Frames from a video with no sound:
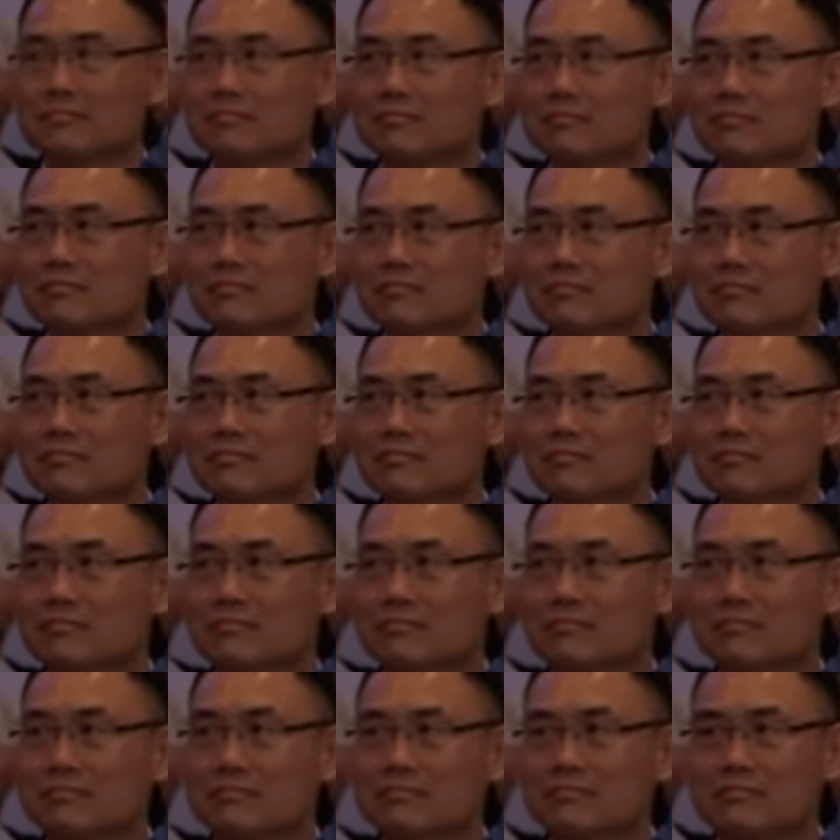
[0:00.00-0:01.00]

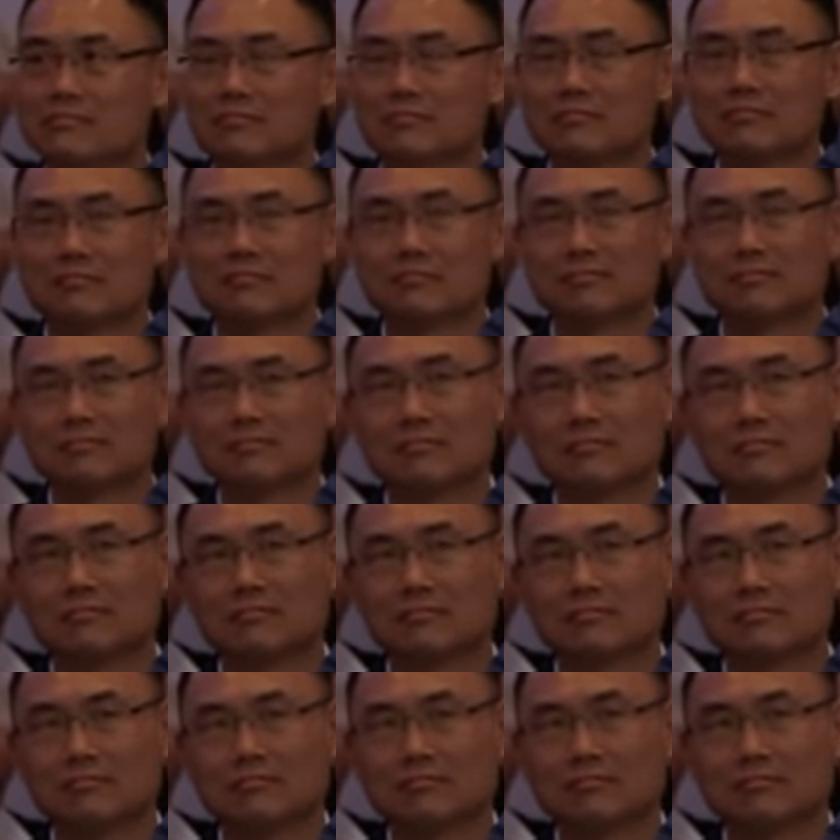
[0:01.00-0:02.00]

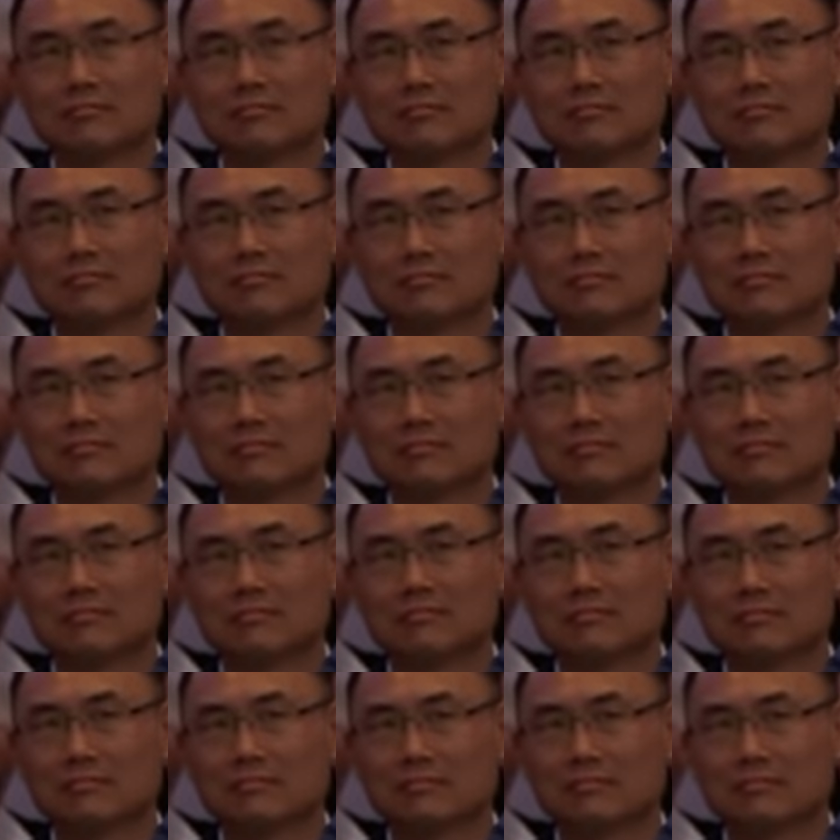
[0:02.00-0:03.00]

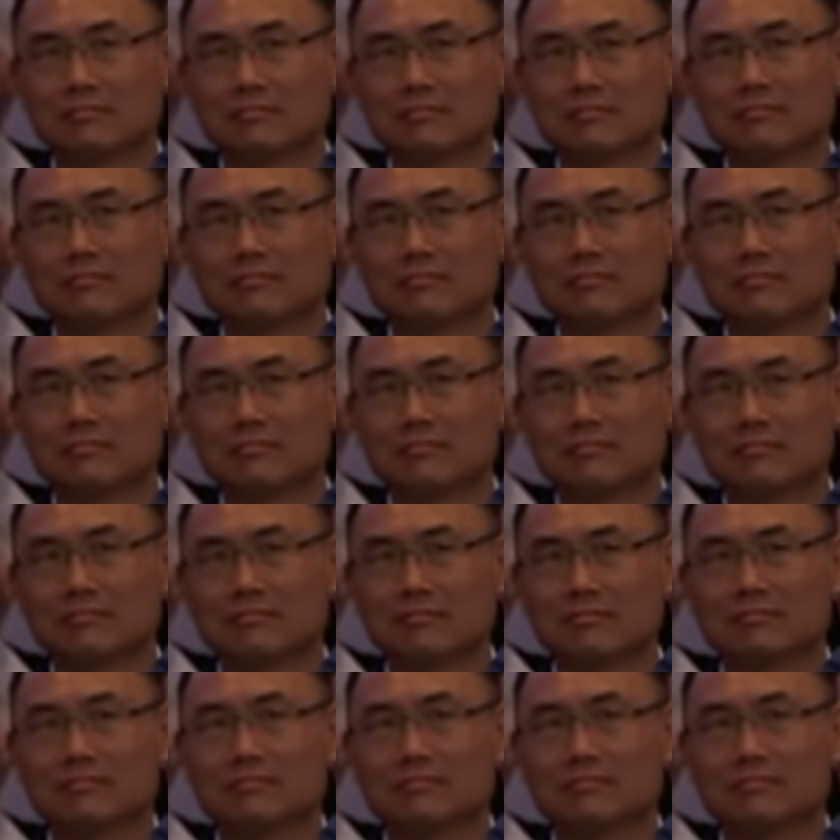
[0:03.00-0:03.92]
[no speech]